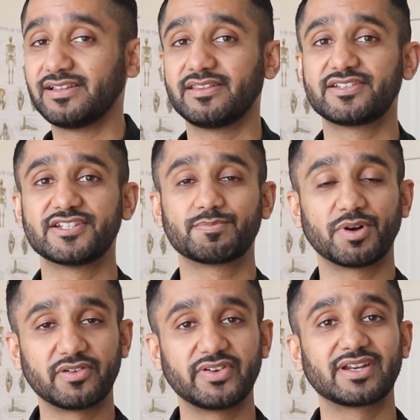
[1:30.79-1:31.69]
This is
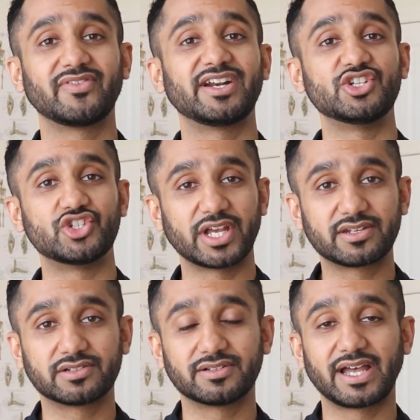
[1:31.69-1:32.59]
perfect, very
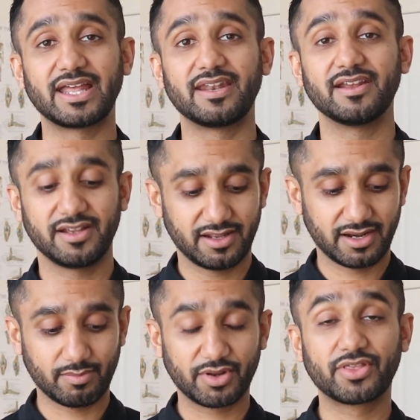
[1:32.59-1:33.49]
gentle. And
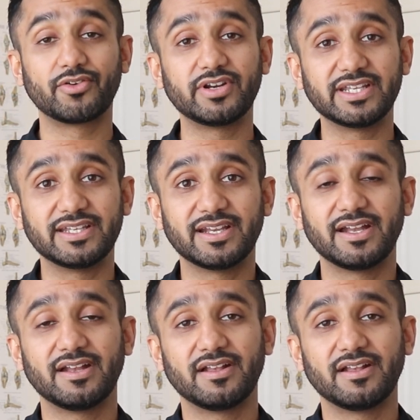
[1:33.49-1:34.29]
number 3,